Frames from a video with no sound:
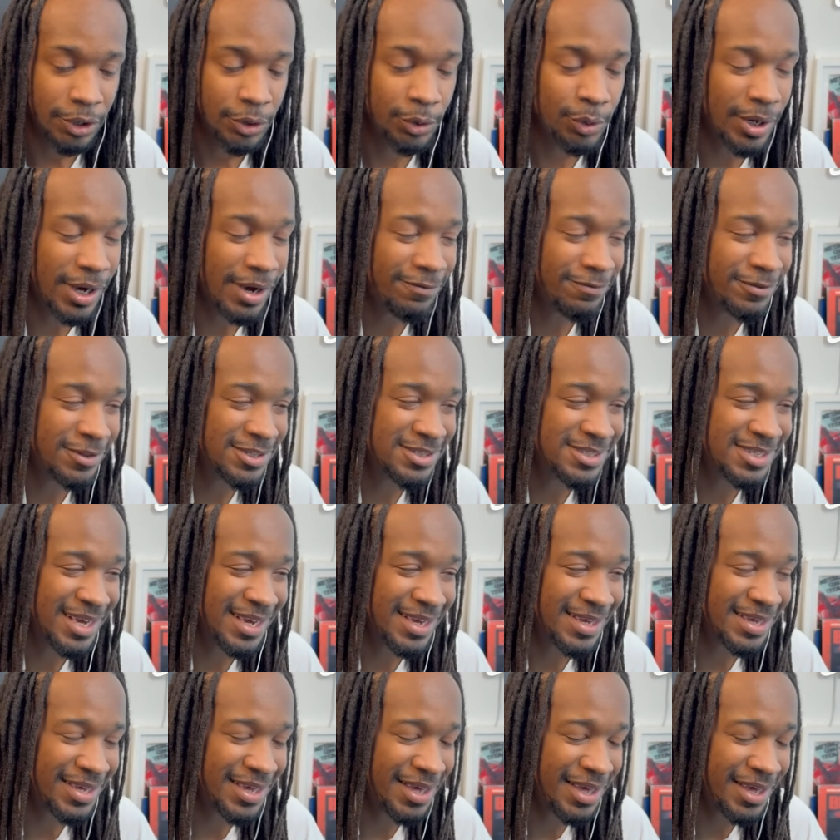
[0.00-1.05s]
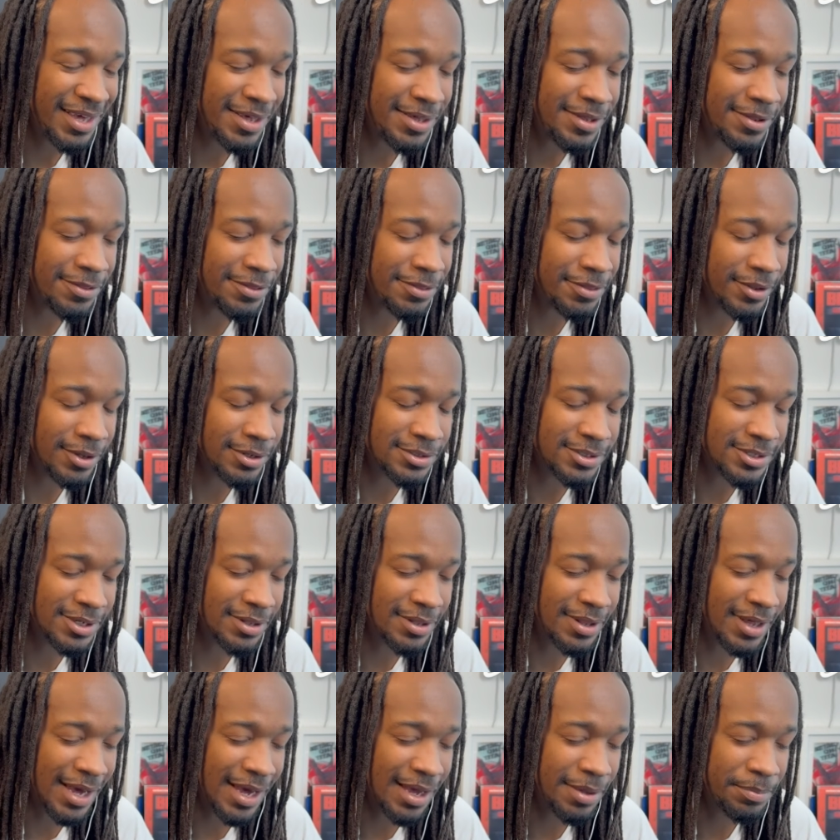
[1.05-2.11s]
You have to take heed to
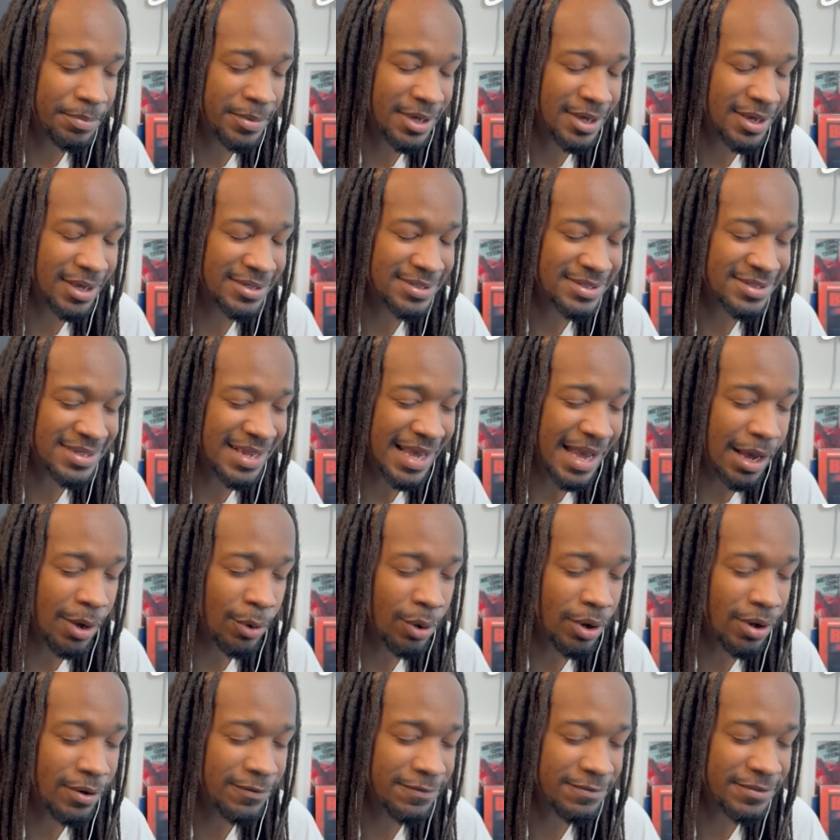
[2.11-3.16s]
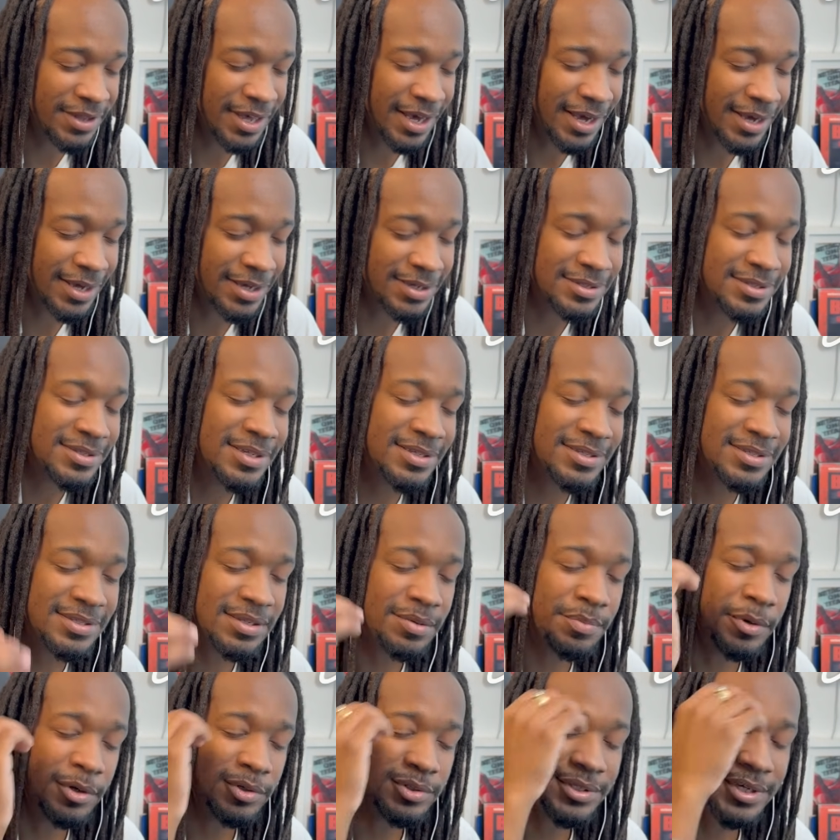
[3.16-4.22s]
that because nowadays, this is
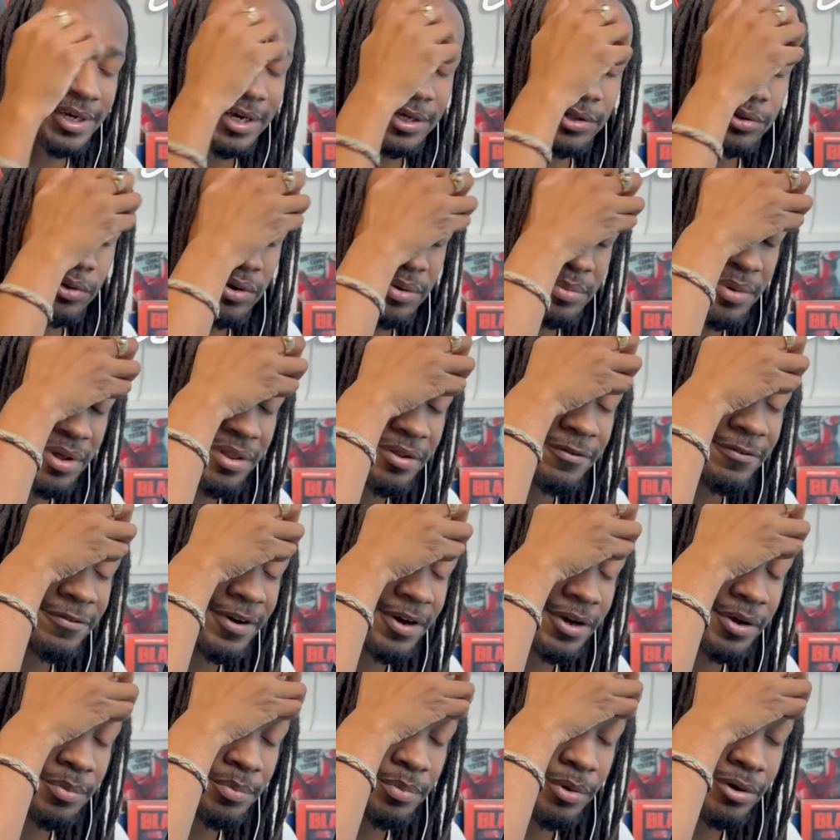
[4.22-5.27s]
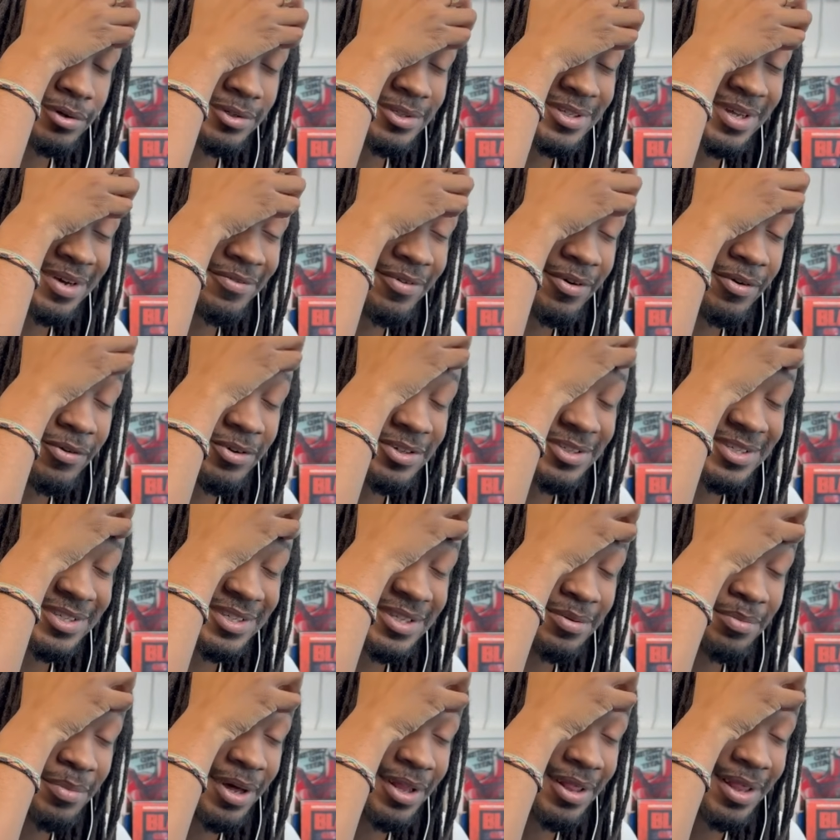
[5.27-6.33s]
the most ignorant person I've ever
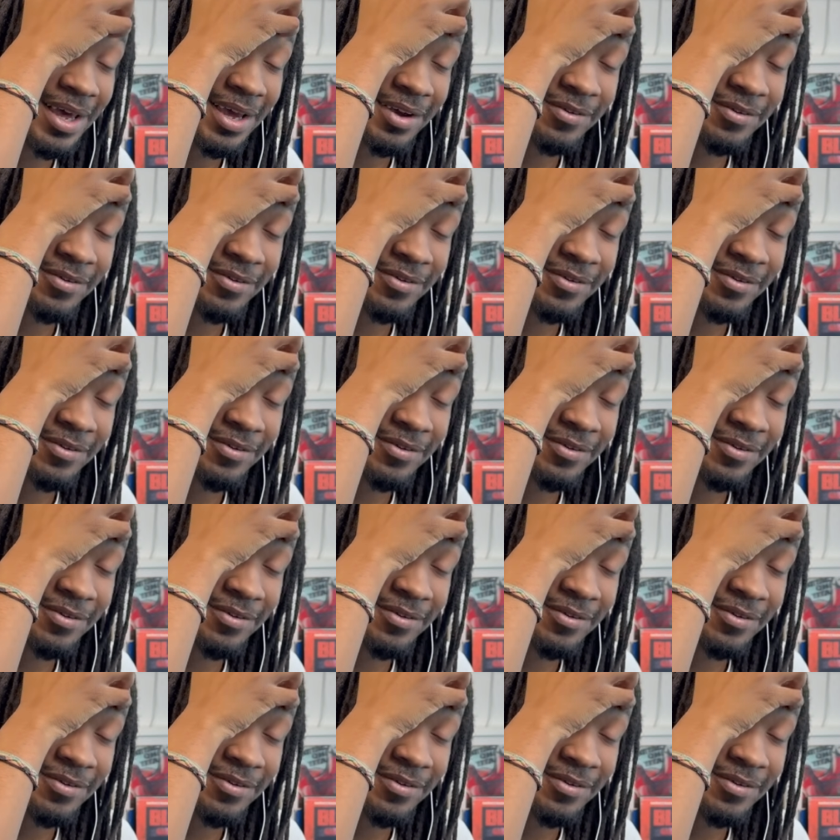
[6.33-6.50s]
seen in my life,